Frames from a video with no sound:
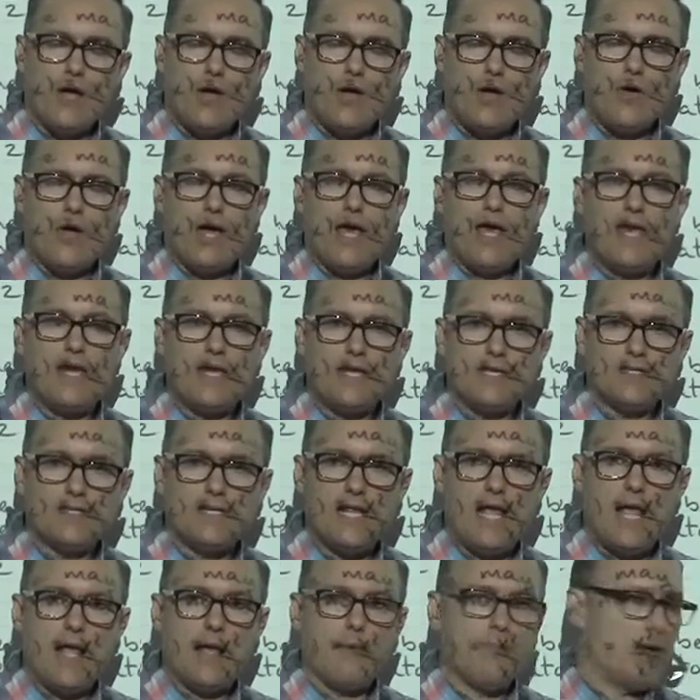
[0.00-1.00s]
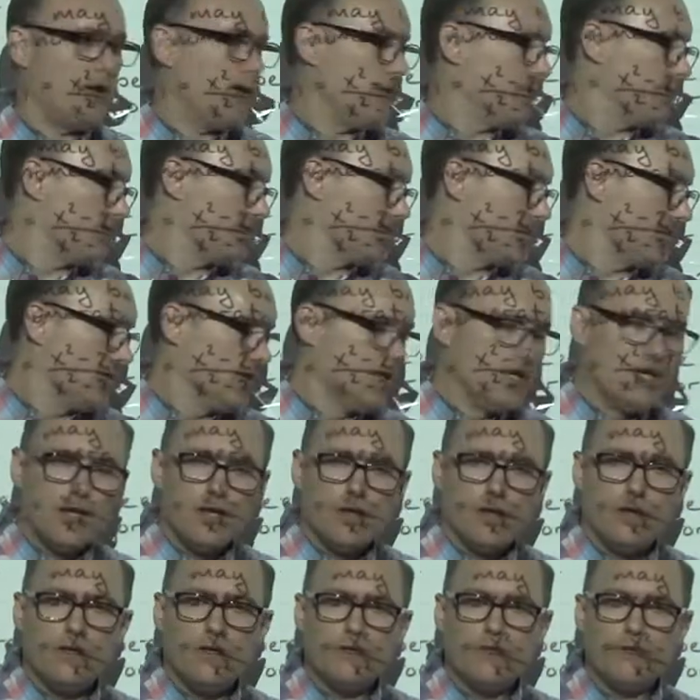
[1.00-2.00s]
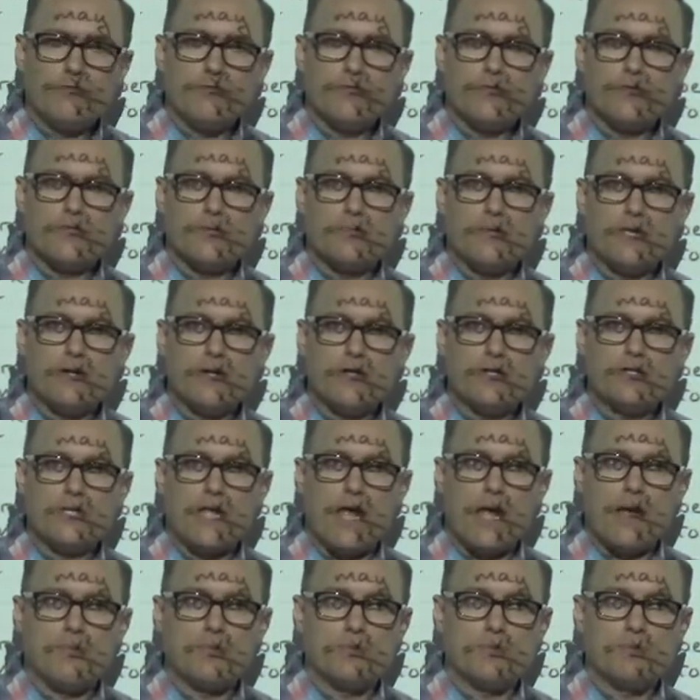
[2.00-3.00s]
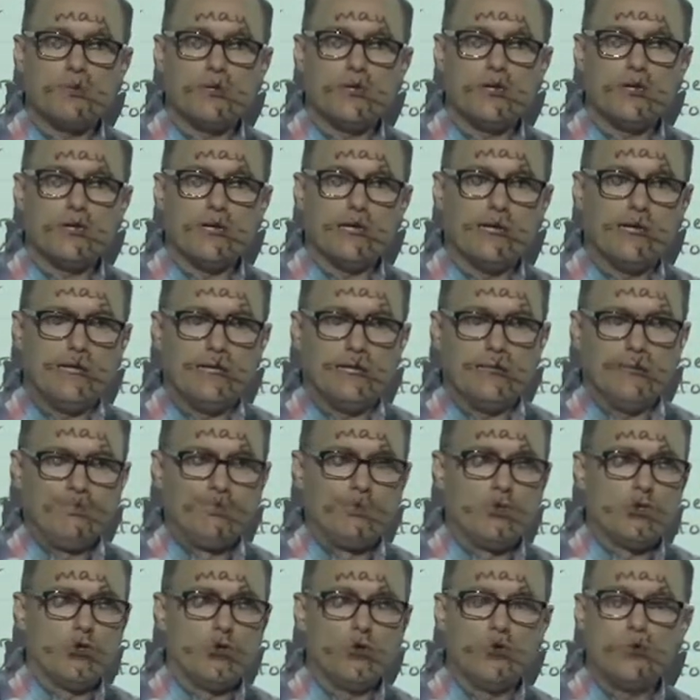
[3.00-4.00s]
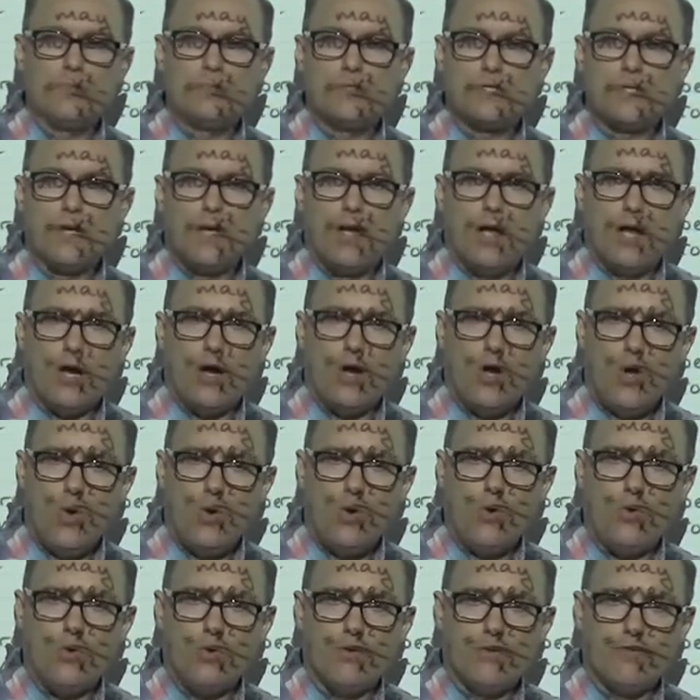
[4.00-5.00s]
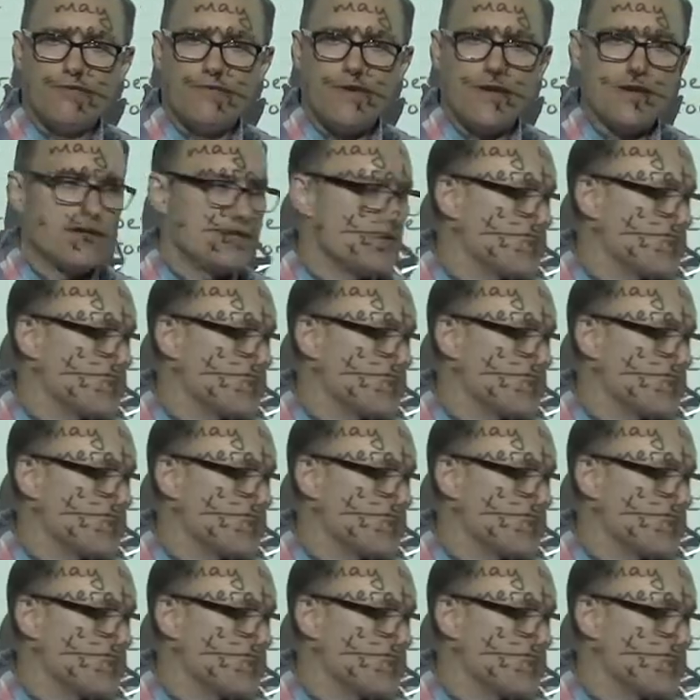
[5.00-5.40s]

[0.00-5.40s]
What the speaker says: oh, hey, snap, I was looking for some intercepts, but oops, a hole found its